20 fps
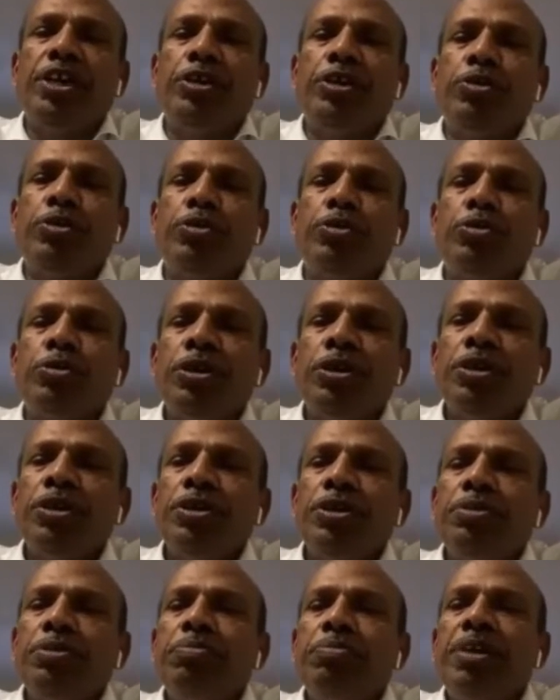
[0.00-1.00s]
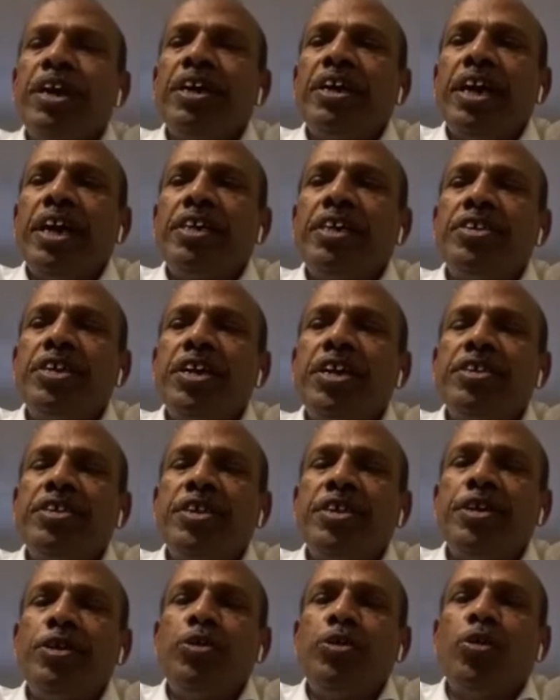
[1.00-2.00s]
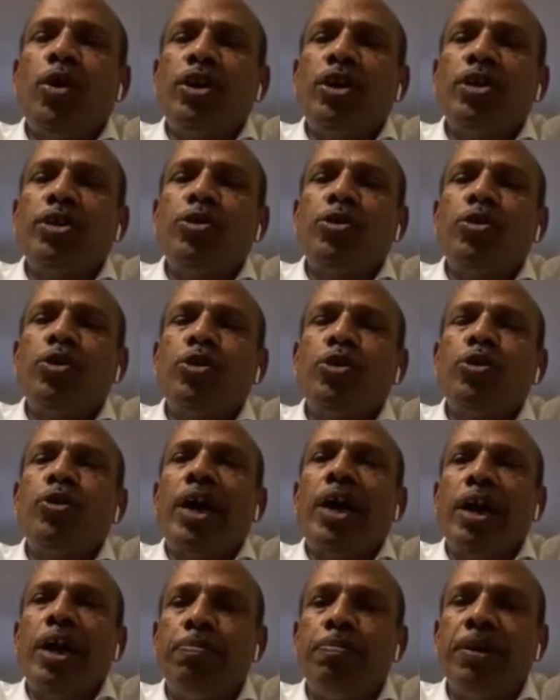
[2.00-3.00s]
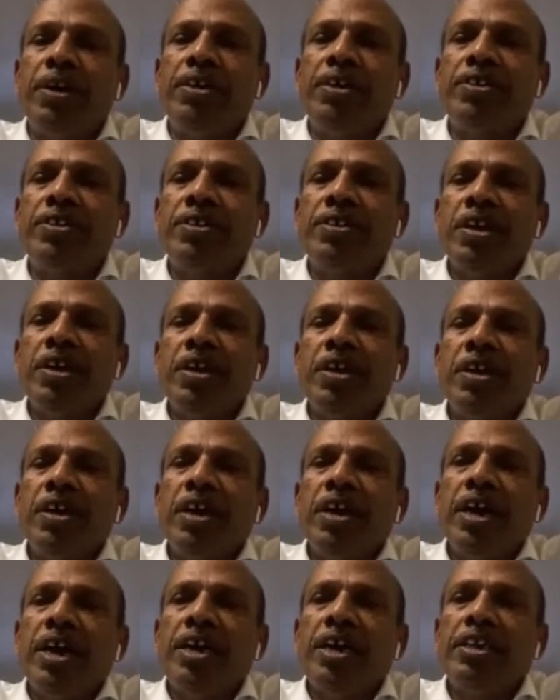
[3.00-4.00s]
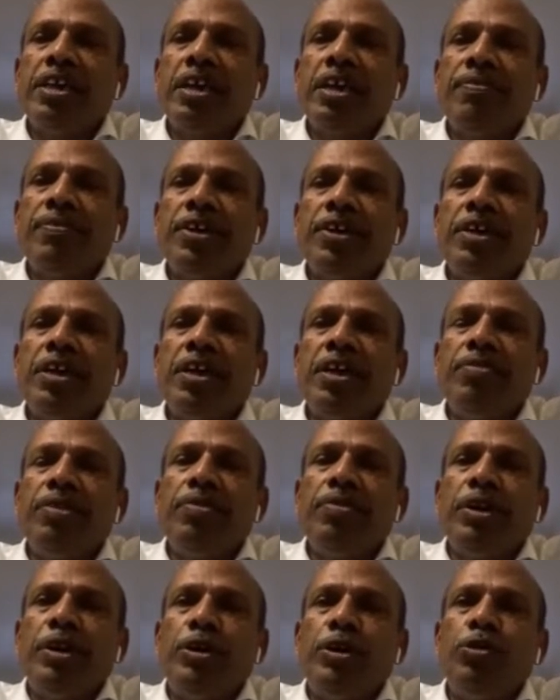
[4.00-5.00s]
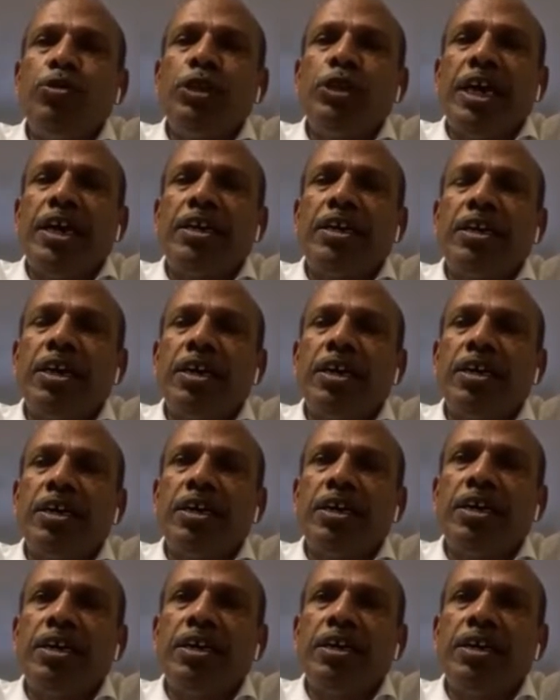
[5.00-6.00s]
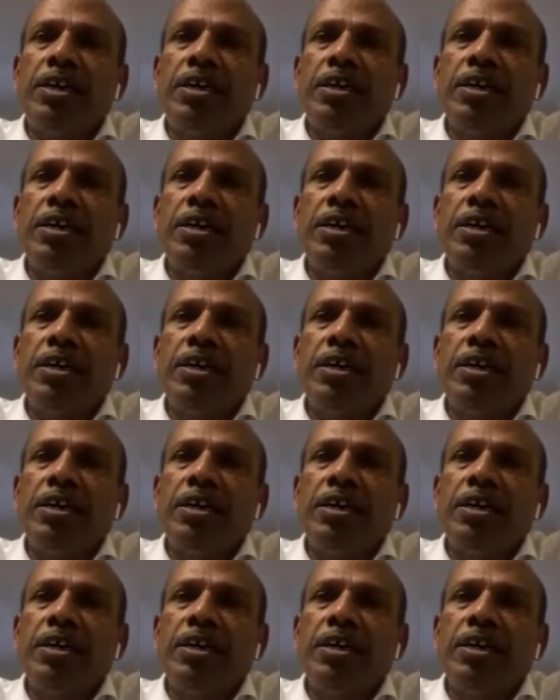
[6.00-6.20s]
opportunity to make ICAC to also to help us. I think definitely we will do that. And